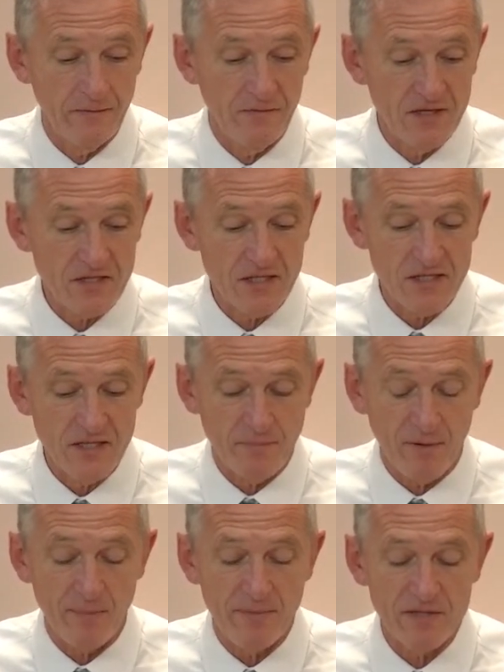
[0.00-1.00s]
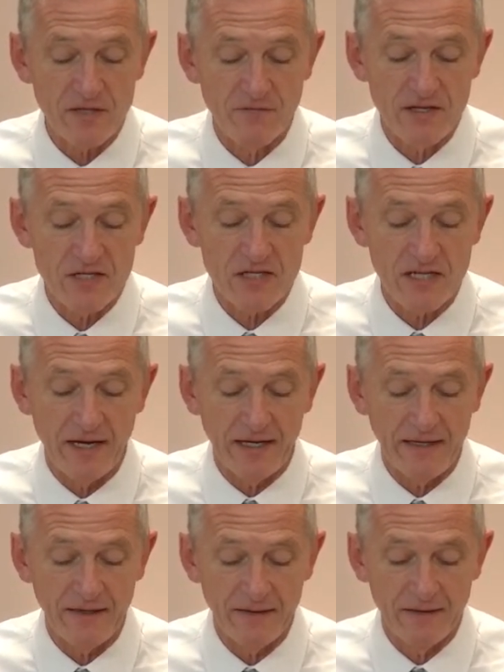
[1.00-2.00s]
This is the purpose of this
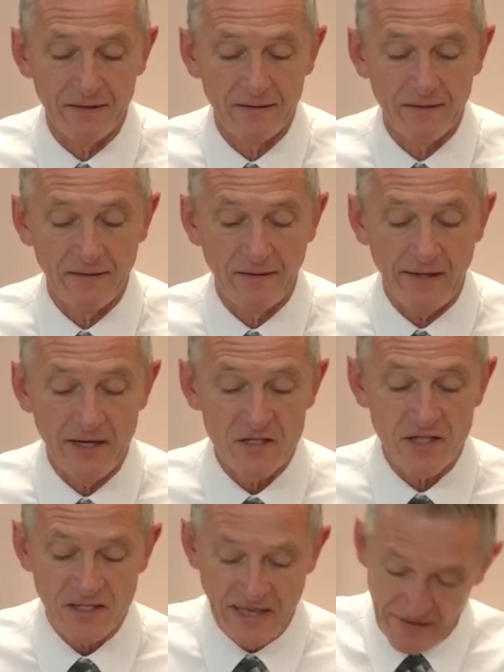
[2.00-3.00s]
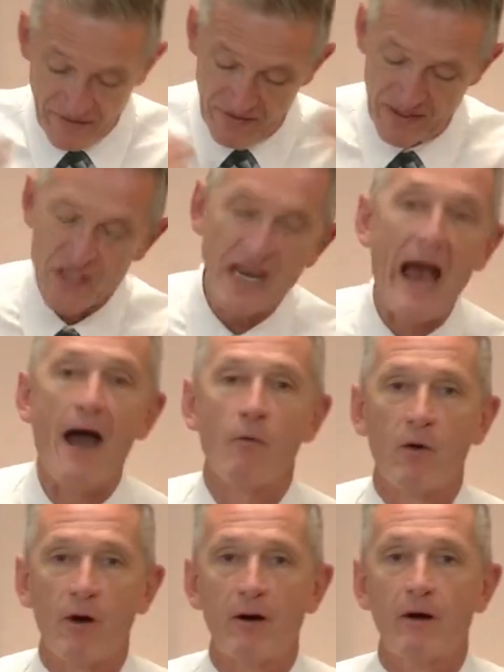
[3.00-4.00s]
study, is to take this
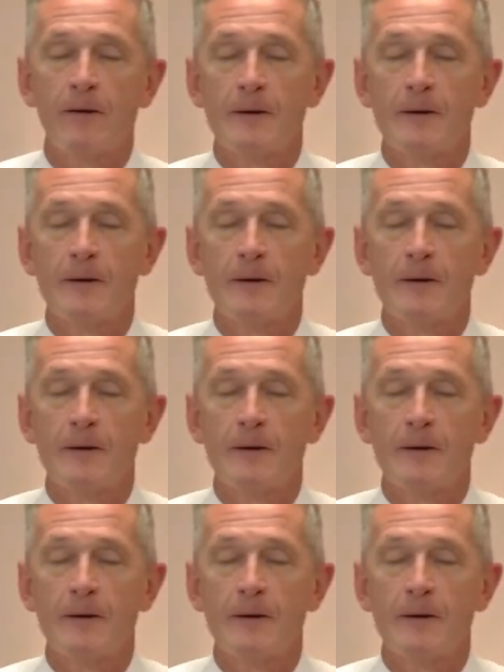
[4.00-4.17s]
hour